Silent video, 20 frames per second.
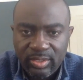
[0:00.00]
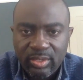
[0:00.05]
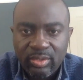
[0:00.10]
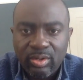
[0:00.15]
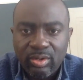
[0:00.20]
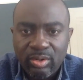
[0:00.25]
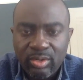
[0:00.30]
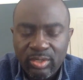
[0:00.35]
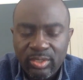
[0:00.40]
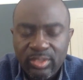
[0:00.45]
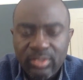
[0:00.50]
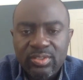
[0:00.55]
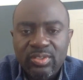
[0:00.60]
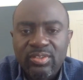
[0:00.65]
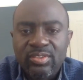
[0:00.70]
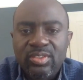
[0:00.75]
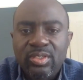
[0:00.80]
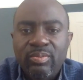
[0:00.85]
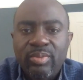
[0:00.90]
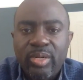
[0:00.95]
All these
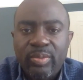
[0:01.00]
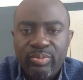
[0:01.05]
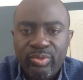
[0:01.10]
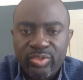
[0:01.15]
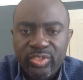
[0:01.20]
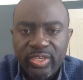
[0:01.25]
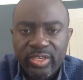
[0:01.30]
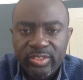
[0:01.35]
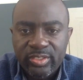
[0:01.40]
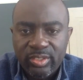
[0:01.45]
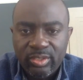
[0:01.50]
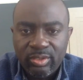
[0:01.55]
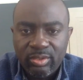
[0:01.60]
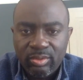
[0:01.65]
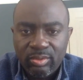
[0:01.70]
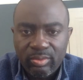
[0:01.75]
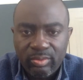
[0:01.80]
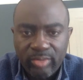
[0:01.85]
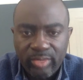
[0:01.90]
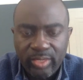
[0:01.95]
things about protecting you,
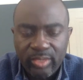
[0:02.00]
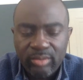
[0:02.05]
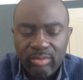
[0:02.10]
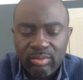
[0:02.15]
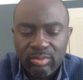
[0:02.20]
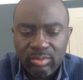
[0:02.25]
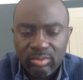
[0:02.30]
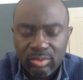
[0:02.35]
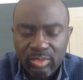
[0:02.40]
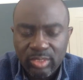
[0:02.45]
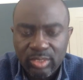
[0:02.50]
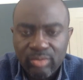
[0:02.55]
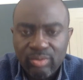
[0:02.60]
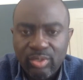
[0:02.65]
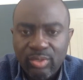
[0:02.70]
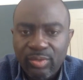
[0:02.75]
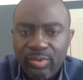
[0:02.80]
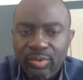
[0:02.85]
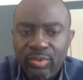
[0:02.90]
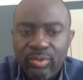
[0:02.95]
right? So that's why
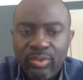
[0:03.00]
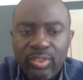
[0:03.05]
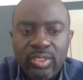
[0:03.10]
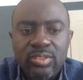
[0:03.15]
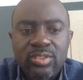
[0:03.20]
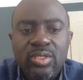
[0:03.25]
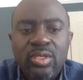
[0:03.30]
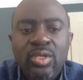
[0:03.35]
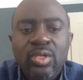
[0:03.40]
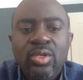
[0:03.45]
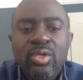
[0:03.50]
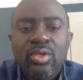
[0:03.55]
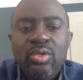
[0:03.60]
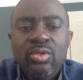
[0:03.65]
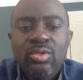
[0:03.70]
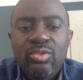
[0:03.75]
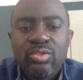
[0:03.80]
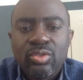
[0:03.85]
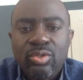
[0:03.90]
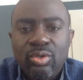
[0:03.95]
we're doing this.
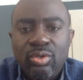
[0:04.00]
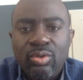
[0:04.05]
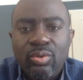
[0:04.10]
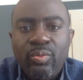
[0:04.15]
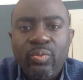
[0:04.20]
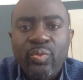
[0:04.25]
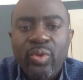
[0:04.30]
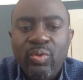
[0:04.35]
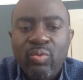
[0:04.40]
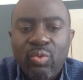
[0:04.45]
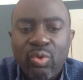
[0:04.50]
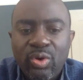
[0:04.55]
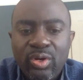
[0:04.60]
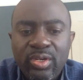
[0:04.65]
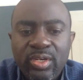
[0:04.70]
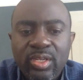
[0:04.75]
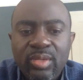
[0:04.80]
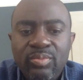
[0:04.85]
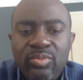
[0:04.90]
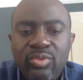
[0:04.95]
So we
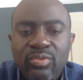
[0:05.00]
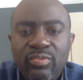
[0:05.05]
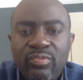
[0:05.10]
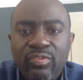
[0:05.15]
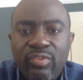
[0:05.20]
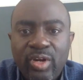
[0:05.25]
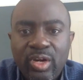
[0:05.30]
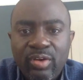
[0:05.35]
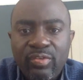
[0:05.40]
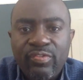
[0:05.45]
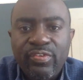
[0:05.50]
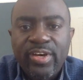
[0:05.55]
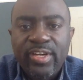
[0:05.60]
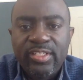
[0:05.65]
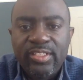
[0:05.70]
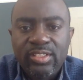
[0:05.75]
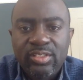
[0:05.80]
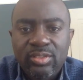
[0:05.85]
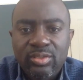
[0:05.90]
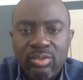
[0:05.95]
want them to verify
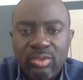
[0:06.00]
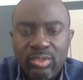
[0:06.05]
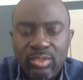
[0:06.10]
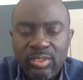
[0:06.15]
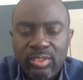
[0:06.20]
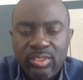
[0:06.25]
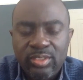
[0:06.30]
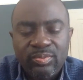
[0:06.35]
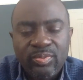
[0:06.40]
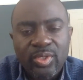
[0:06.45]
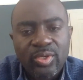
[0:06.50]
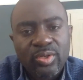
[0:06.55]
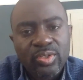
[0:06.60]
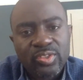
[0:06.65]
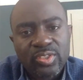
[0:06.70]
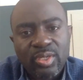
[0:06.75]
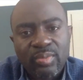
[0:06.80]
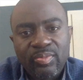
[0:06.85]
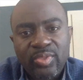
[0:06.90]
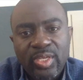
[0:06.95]
these coordinates because
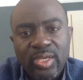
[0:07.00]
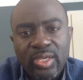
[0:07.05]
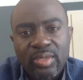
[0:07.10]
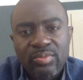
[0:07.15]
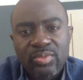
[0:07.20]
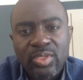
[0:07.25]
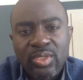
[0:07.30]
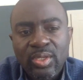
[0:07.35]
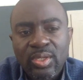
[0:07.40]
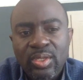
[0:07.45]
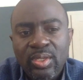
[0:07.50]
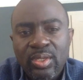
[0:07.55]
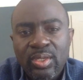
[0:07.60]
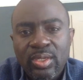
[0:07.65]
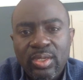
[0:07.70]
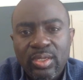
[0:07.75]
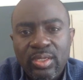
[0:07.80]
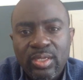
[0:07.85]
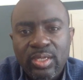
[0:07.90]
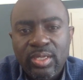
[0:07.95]
sometimes
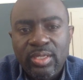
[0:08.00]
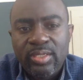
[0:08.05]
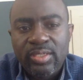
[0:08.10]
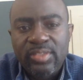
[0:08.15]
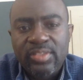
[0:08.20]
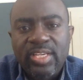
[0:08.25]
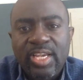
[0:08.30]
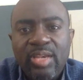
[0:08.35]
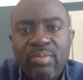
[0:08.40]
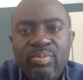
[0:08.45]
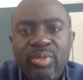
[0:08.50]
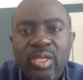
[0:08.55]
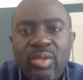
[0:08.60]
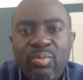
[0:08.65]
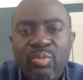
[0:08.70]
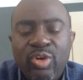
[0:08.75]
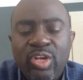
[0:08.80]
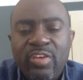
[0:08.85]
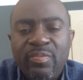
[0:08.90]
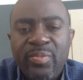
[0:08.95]
the site plan
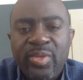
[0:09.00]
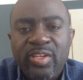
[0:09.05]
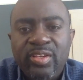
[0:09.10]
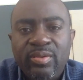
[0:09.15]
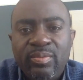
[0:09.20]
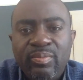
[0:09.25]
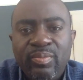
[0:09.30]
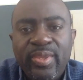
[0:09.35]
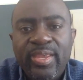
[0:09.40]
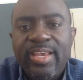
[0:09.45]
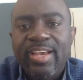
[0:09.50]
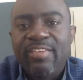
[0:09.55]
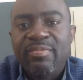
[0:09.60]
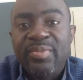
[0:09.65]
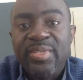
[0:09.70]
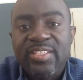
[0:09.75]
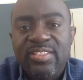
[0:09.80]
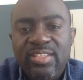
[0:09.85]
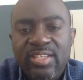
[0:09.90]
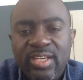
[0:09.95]
may have
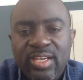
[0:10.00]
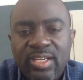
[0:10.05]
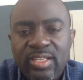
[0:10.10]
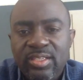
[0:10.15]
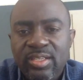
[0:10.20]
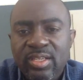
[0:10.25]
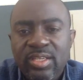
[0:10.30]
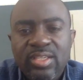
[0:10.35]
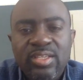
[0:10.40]
been done